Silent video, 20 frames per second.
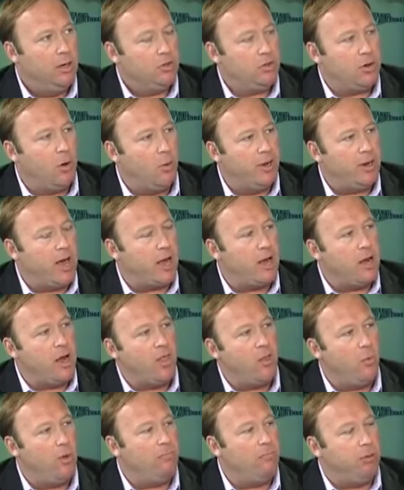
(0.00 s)
So I went and got
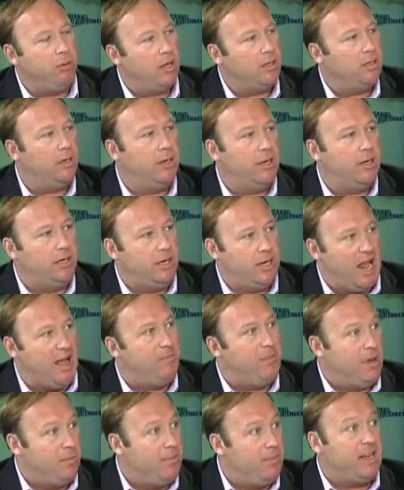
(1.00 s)
another one, plugged it in, and it
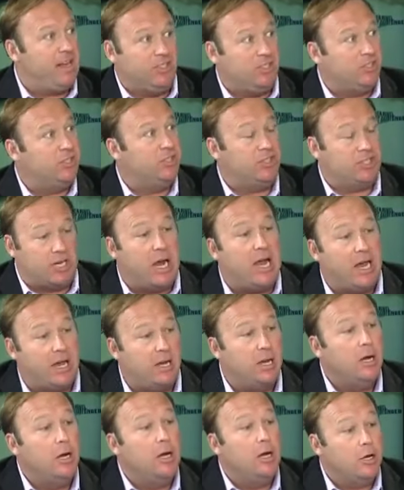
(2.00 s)
gave me a message and
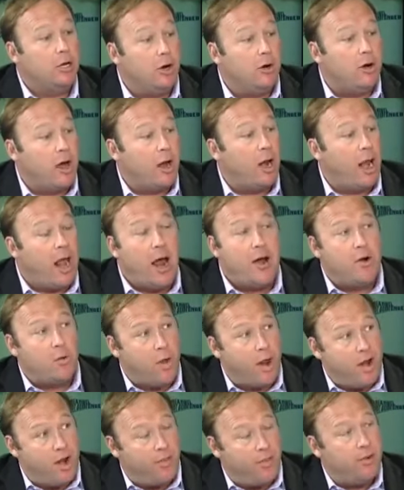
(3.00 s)
said, you're not allowed to
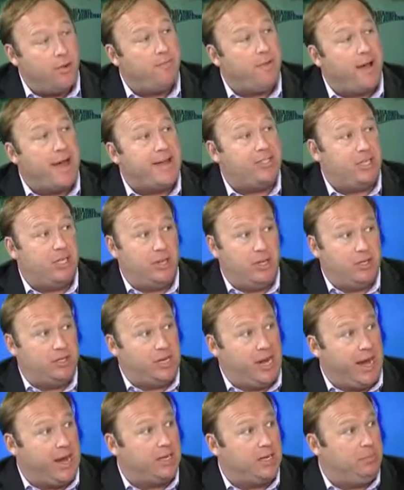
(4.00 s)
run another device in
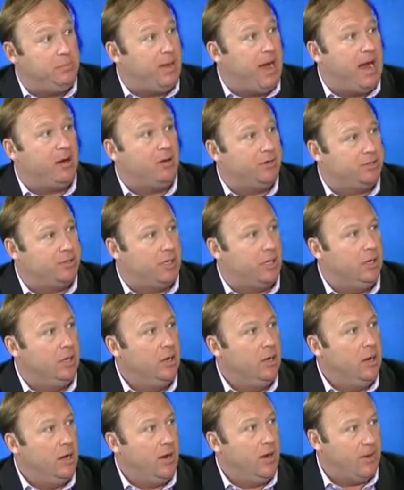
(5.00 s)
this, anti-piracy.
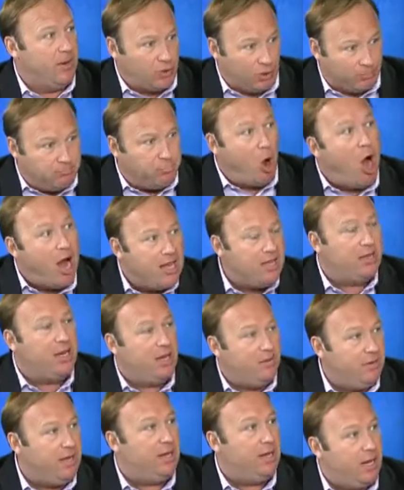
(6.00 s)
And these are bought
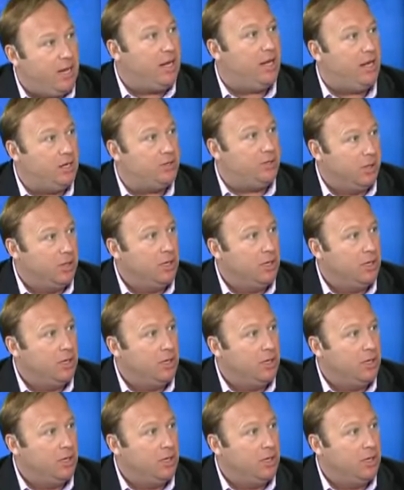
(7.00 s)
D V Ds.